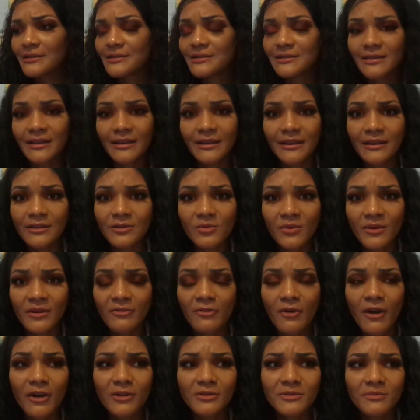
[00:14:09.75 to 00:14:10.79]
Studied in
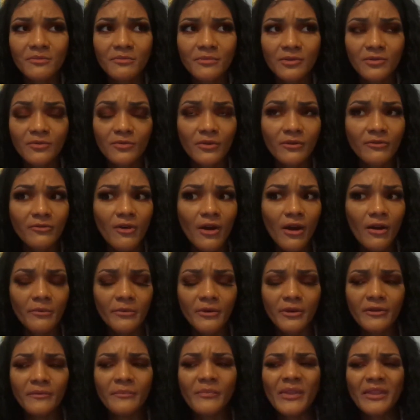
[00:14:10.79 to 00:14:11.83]
24 hours 24 hour
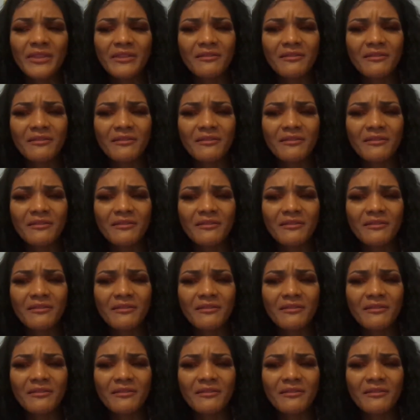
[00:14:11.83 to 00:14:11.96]
period